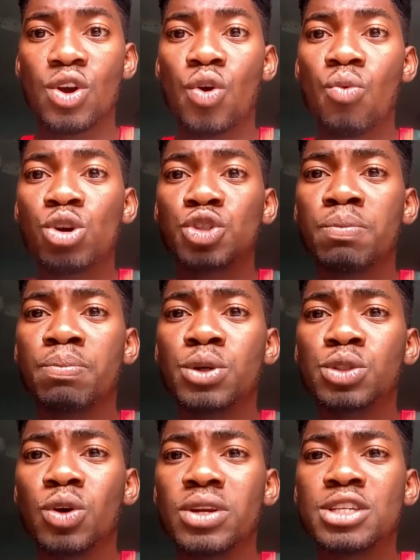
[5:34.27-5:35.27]
What you
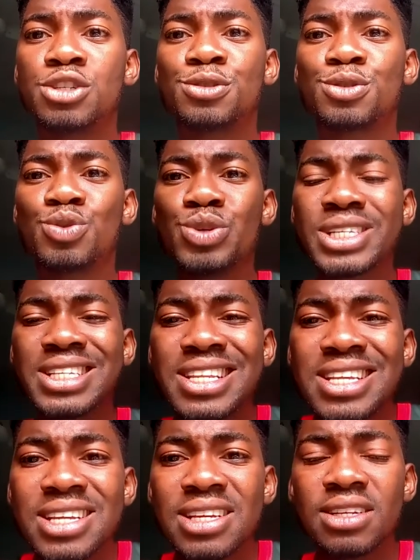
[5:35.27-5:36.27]
put on is
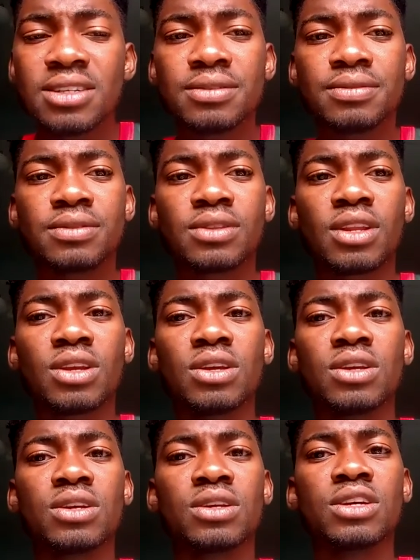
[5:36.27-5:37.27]
strictly
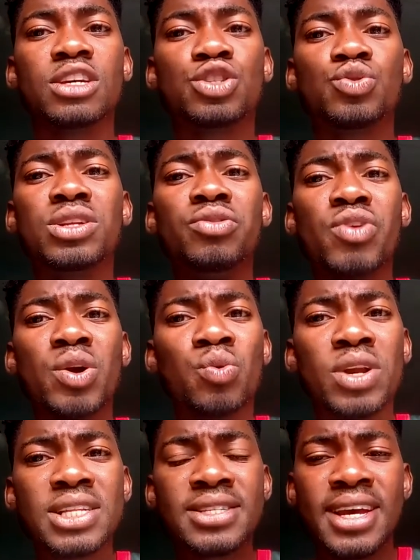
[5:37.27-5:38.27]

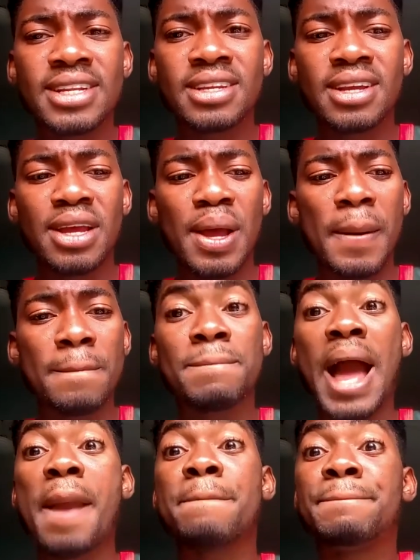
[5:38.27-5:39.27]
regulated
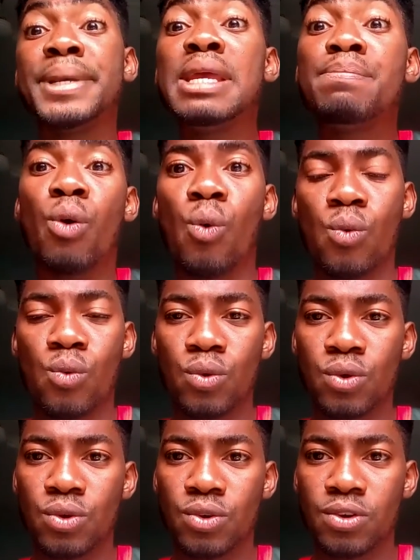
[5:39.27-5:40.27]
by people.
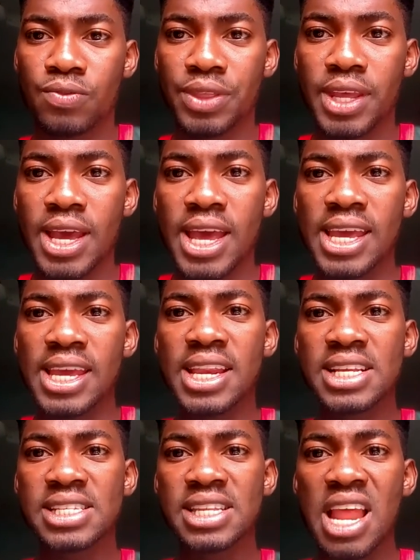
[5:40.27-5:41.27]
It
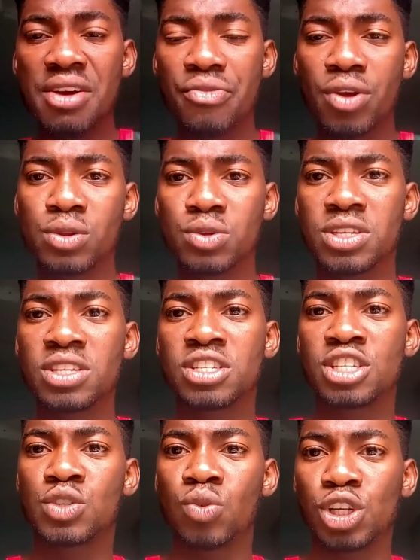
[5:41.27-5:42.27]
is left for you to see the
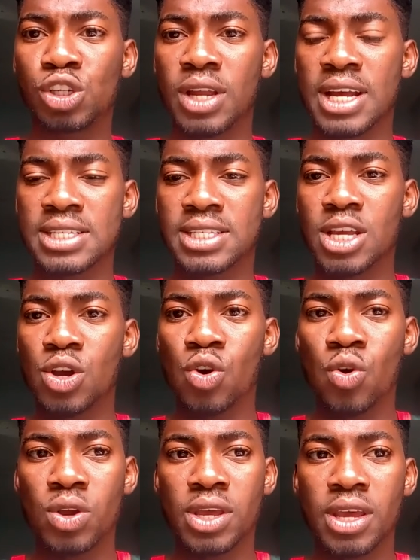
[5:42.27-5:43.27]
situation and say,
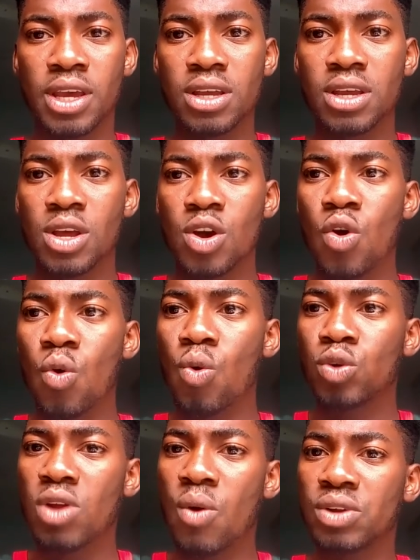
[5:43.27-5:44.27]
okay,
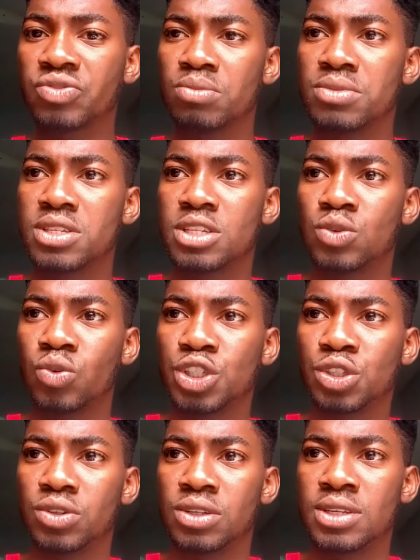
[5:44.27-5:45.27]
what do I want from this
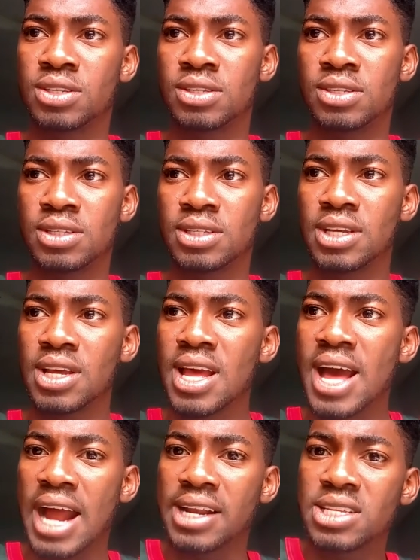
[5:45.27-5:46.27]
situation? This is it.
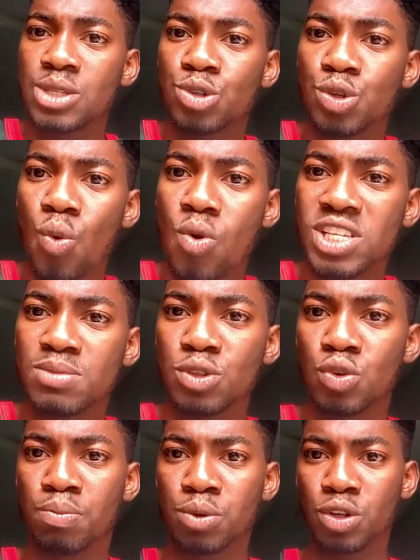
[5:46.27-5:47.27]
And this situation wants me
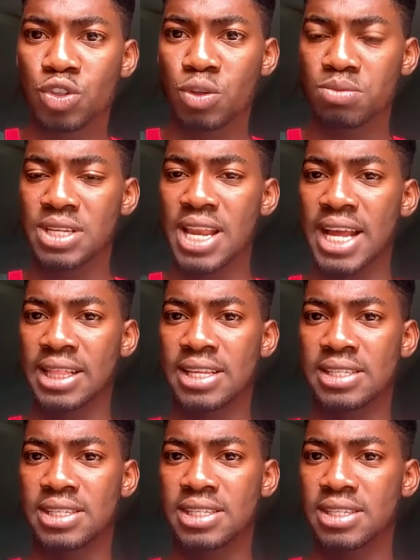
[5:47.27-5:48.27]
to put on something like
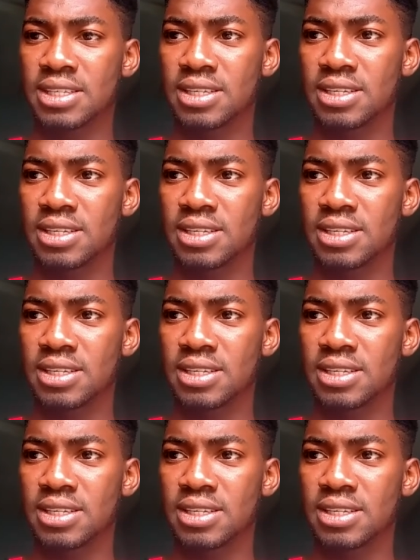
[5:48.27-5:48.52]
this.